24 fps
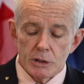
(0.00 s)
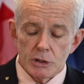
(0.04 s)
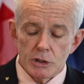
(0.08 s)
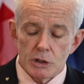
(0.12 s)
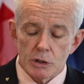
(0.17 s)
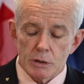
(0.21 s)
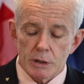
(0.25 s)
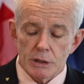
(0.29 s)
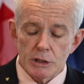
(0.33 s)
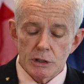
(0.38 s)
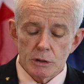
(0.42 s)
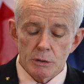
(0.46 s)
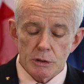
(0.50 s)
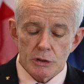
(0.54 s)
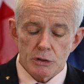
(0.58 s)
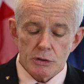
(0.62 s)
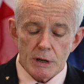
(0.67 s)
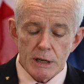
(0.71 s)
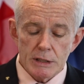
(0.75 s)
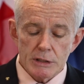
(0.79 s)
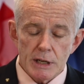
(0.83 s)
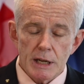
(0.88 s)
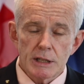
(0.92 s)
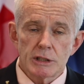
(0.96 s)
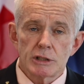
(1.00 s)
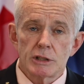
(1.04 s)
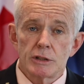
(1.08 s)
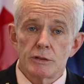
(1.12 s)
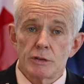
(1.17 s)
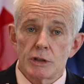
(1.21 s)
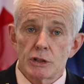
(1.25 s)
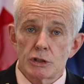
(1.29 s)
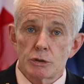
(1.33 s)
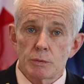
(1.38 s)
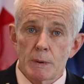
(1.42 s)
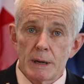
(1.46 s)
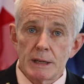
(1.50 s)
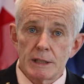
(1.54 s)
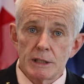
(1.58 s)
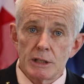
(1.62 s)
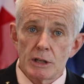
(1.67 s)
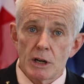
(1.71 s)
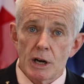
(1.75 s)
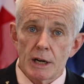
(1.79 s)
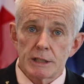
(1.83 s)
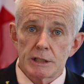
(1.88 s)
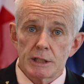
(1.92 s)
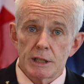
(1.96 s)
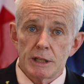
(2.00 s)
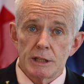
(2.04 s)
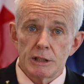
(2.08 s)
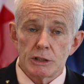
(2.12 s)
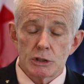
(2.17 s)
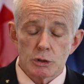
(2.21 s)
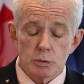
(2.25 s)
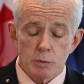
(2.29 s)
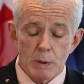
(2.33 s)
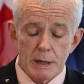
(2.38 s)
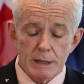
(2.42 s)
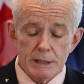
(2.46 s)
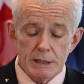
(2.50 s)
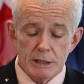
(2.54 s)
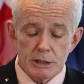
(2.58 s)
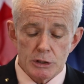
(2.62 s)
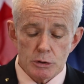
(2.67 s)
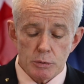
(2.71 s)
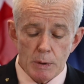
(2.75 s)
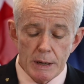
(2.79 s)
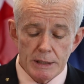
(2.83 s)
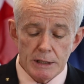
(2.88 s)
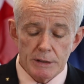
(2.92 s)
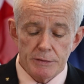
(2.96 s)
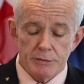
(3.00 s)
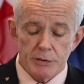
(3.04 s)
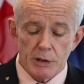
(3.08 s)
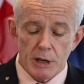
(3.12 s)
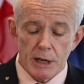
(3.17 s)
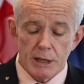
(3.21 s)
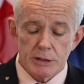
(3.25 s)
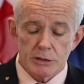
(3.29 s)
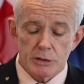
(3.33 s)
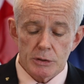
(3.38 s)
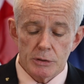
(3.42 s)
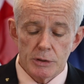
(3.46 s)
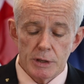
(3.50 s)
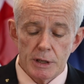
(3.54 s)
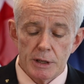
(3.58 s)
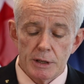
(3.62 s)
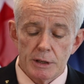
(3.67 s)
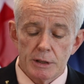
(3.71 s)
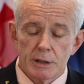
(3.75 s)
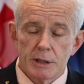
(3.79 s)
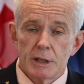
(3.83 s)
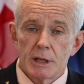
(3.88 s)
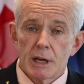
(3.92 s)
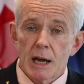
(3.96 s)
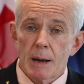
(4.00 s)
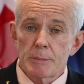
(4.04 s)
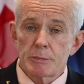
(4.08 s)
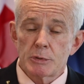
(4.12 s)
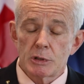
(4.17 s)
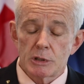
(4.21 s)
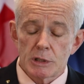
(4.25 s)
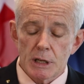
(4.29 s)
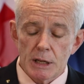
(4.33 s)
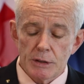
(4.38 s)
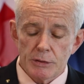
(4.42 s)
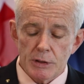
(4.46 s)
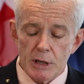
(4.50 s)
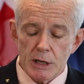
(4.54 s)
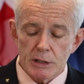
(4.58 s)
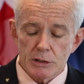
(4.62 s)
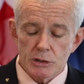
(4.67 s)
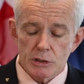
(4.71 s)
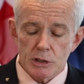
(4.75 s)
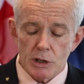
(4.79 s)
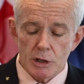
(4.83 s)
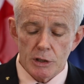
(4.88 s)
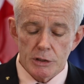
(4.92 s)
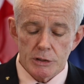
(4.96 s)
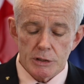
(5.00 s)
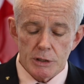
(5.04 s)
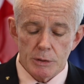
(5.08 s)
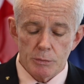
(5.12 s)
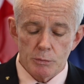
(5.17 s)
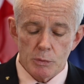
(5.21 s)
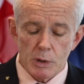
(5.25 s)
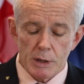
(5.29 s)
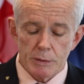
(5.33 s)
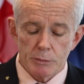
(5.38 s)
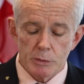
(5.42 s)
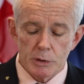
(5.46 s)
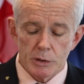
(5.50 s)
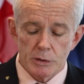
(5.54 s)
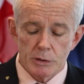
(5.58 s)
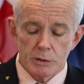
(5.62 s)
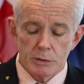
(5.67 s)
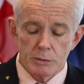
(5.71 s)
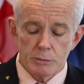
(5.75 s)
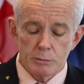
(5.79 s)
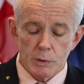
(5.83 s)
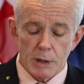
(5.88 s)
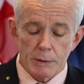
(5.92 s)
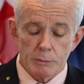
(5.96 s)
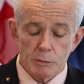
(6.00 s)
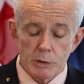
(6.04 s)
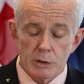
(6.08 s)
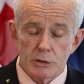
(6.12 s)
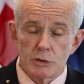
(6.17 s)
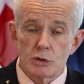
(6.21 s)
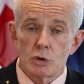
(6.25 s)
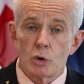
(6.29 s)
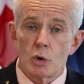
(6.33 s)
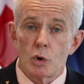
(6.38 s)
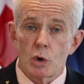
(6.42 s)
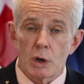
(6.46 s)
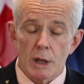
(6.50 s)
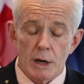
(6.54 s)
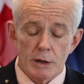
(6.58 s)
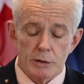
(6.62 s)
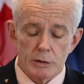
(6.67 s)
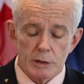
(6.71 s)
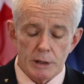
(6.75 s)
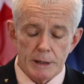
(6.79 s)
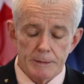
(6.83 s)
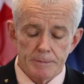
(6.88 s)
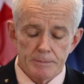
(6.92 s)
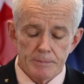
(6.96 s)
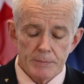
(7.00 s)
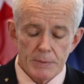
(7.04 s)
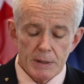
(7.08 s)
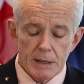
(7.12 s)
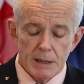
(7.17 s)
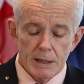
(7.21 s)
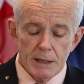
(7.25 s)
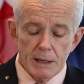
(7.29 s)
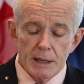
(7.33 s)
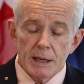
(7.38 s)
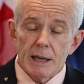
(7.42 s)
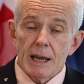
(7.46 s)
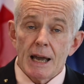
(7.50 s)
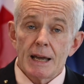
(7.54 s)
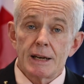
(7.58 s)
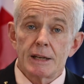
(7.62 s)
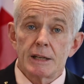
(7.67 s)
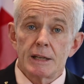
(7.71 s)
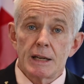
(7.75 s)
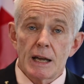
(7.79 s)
You can do a transaction in the 2019-2020 financial year, up to $10,000 in one withdrawal only, and